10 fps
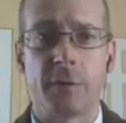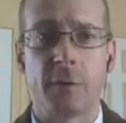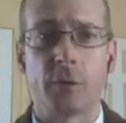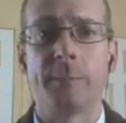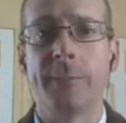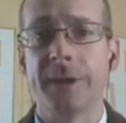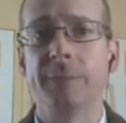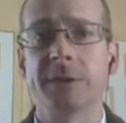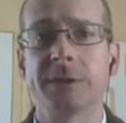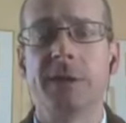have already made a
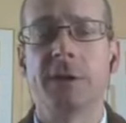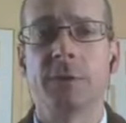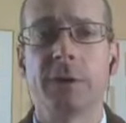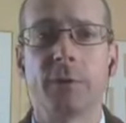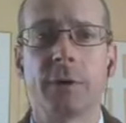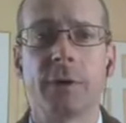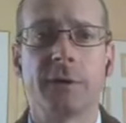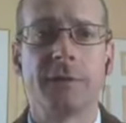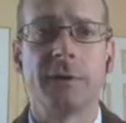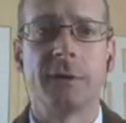mistake when they
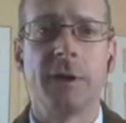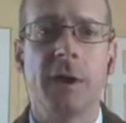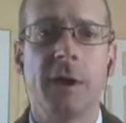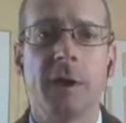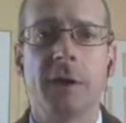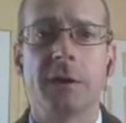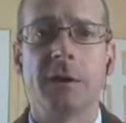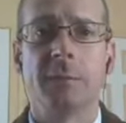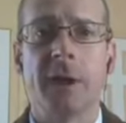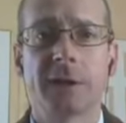crafted it.
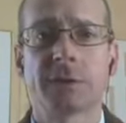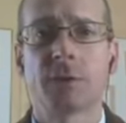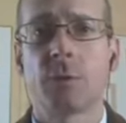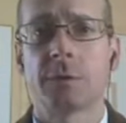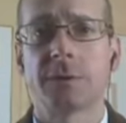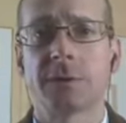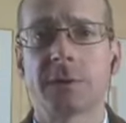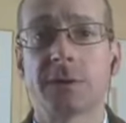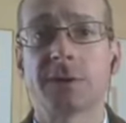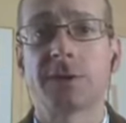Had
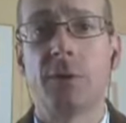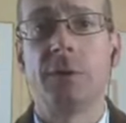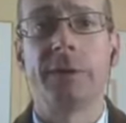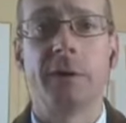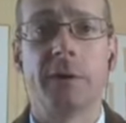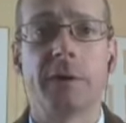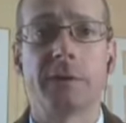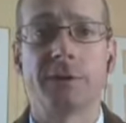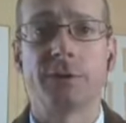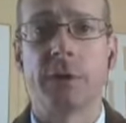Swartz stolen a
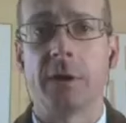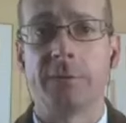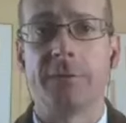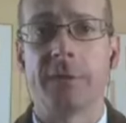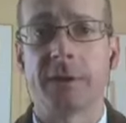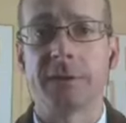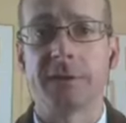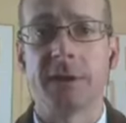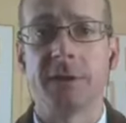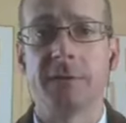hard drive that
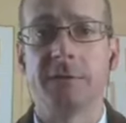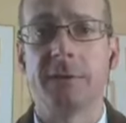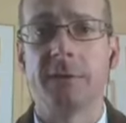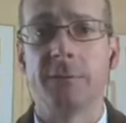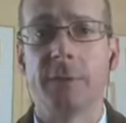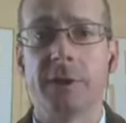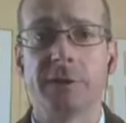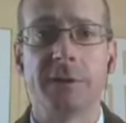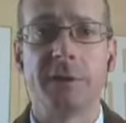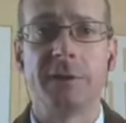contained the
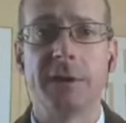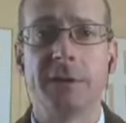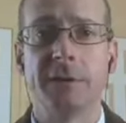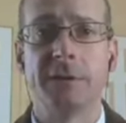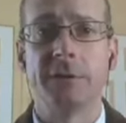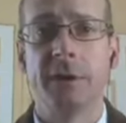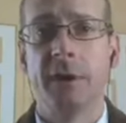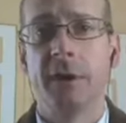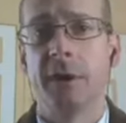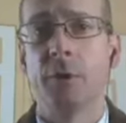information that he downloaded,
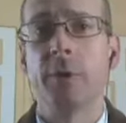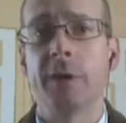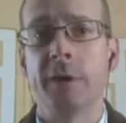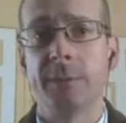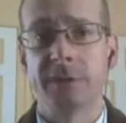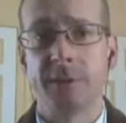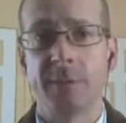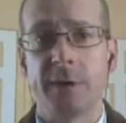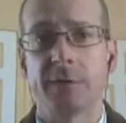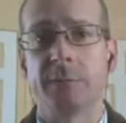it would have been a
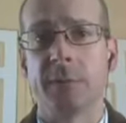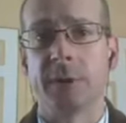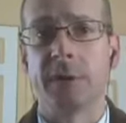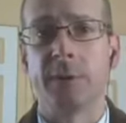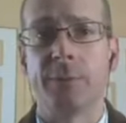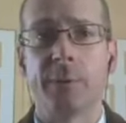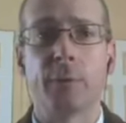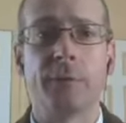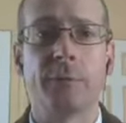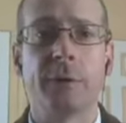misdemeanor, and he probably
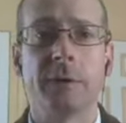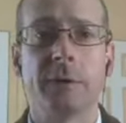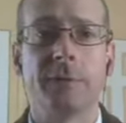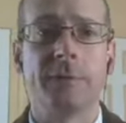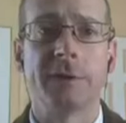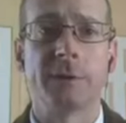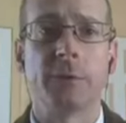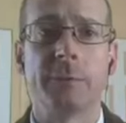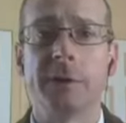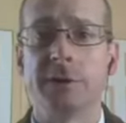would have been facing
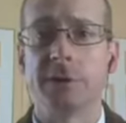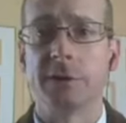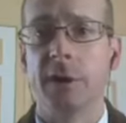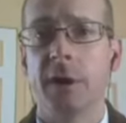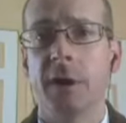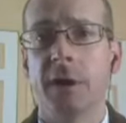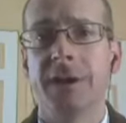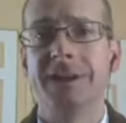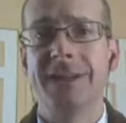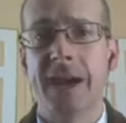probation.
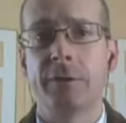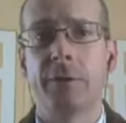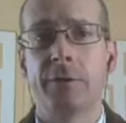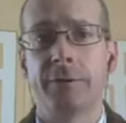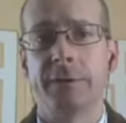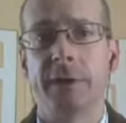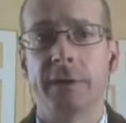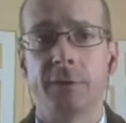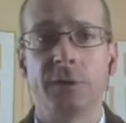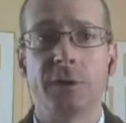He downloaded the
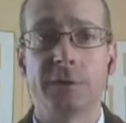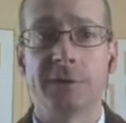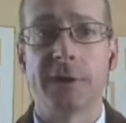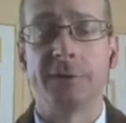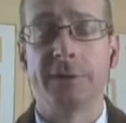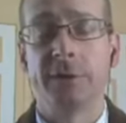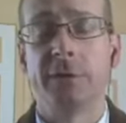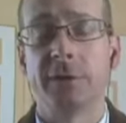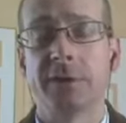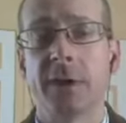data, which he was entitled to do.
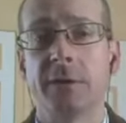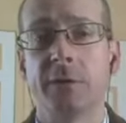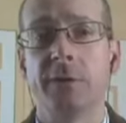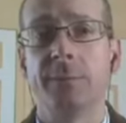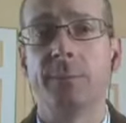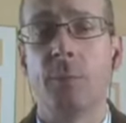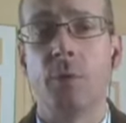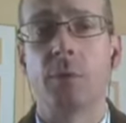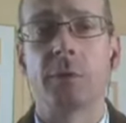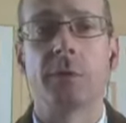He just downloaded
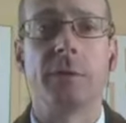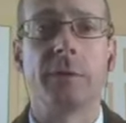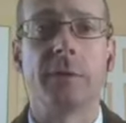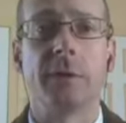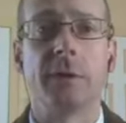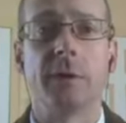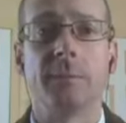more than